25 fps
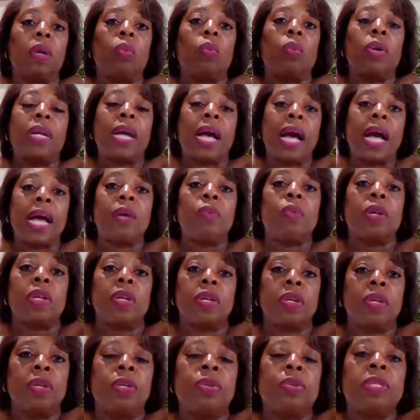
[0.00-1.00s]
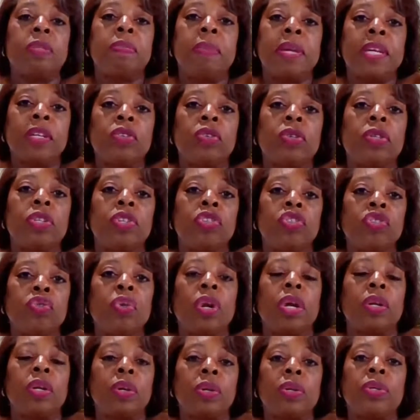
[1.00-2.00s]
What I wanted to do is make sure that
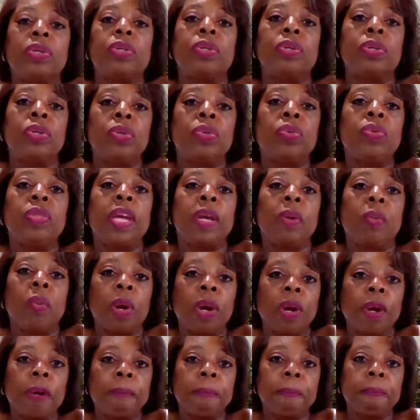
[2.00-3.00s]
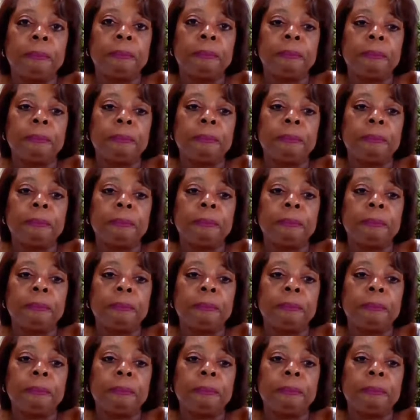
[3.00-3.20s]
you understood who they were